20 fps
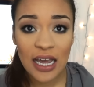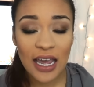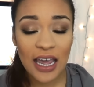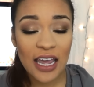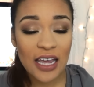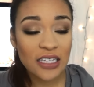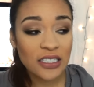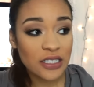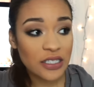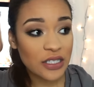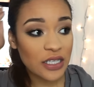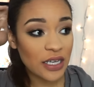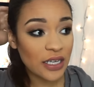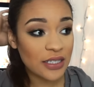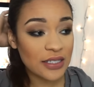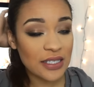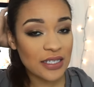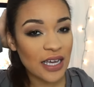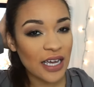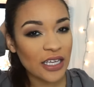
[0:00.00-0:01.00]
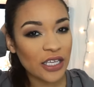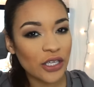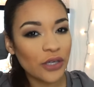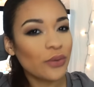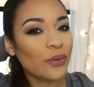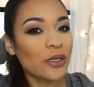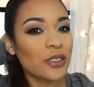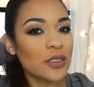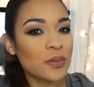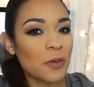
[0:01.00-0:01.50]
And it's like
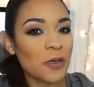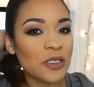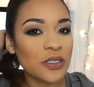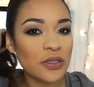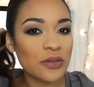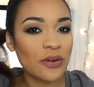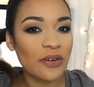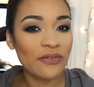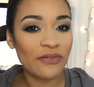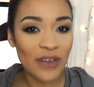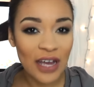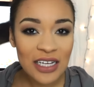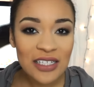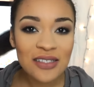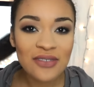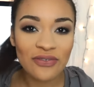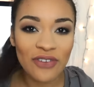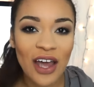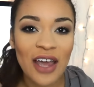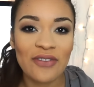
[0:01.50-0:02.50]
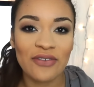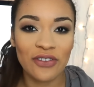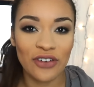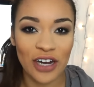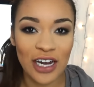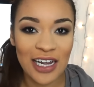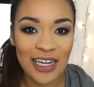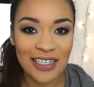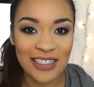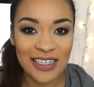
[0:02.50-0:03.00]
you were supposed to invest five
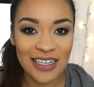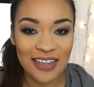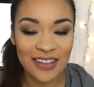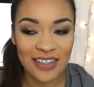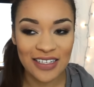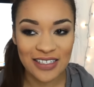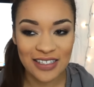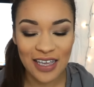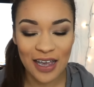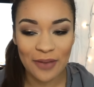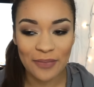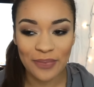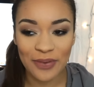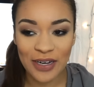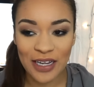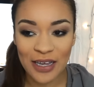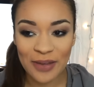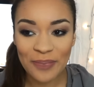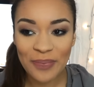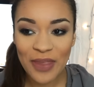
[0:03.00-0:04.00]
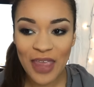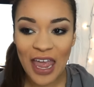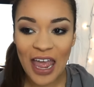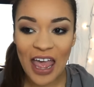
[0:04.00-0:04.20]
grand in this company